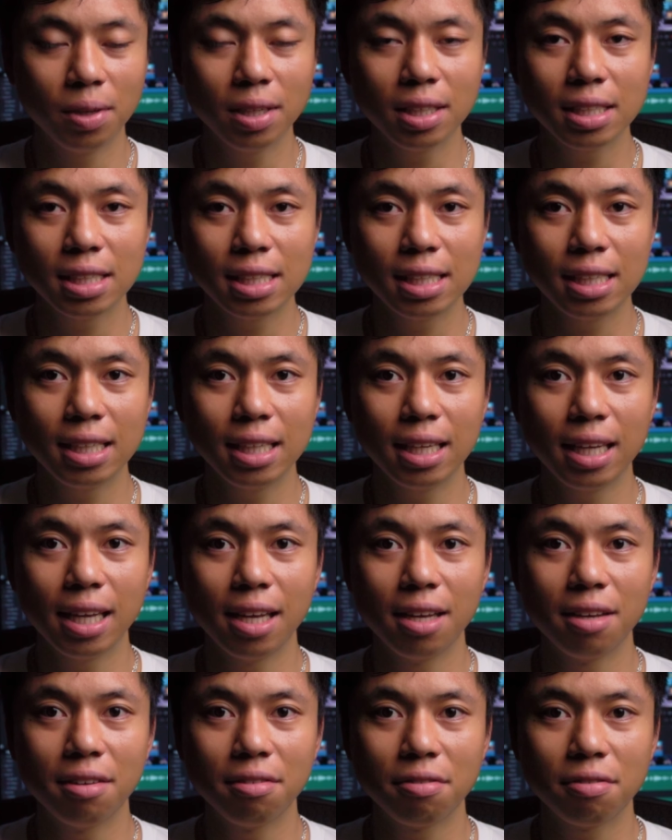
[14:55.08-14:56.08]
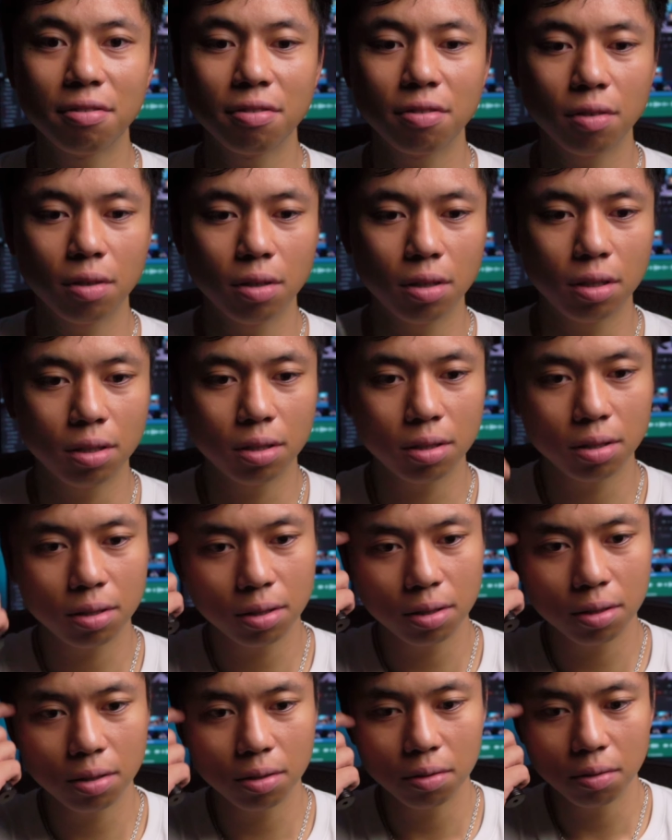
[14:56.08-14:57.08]
want to see if...
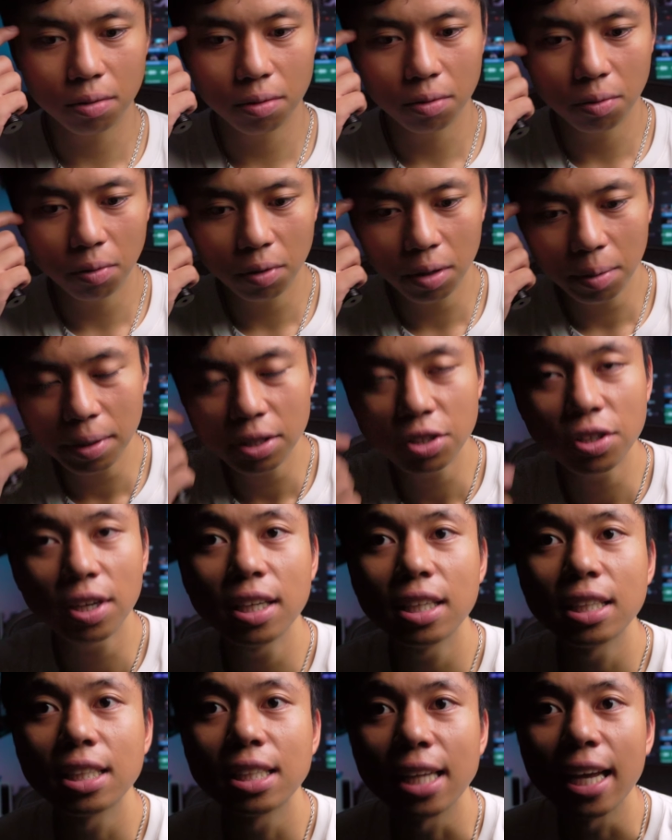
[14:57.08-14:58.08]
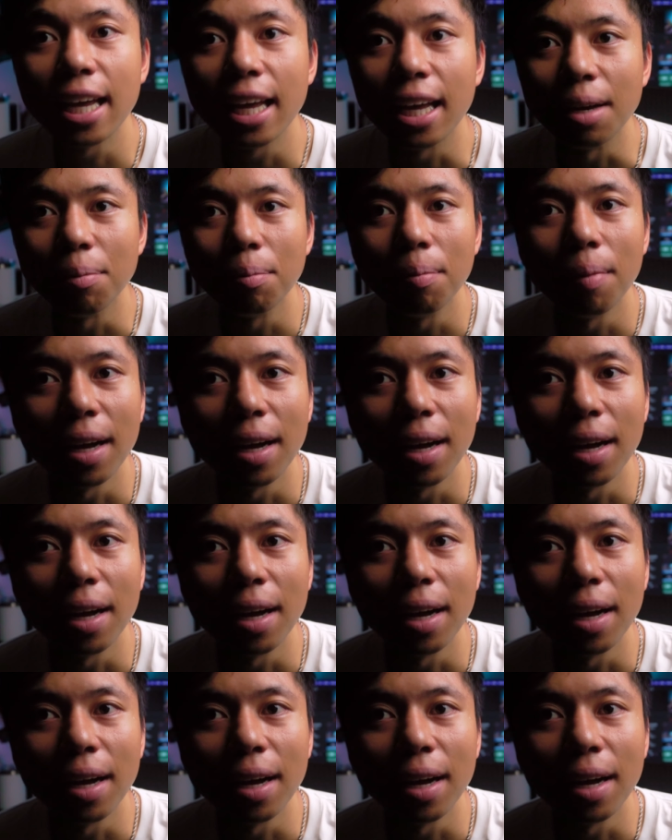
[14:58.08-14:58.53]
what am I trying to say?